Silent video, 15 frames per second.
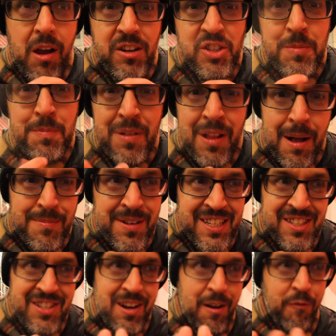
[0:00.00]
So plum
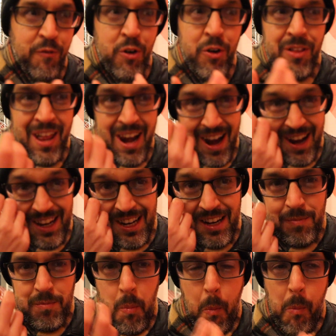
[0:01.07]
isn't a fruit that I
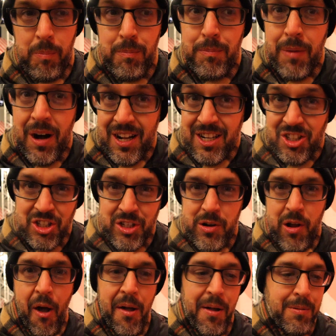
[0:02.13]
eat much
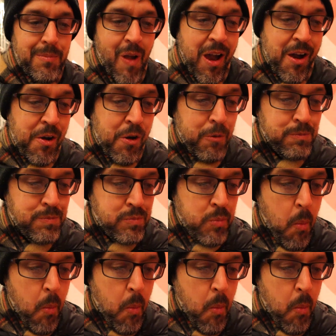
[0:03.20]
at home.